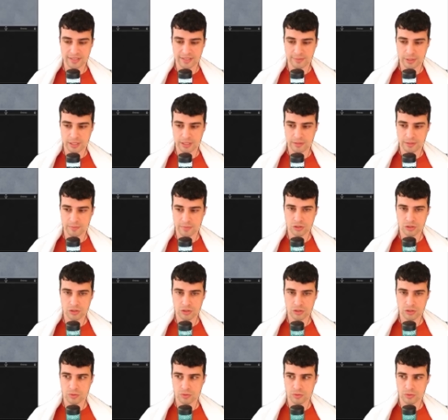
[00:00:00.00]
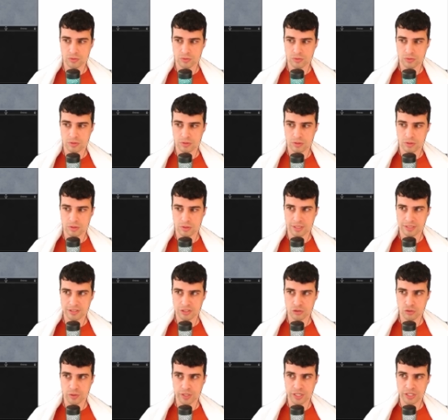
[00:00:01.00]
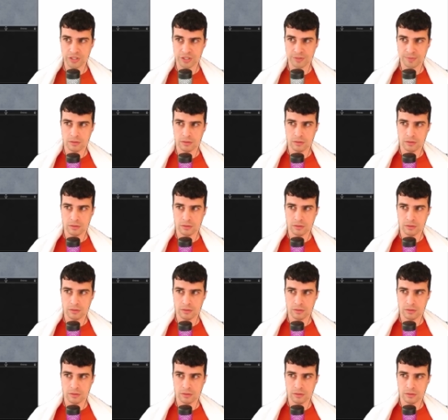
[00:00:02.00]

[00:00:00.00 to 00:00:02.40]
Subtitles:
I mean. So let's dredge.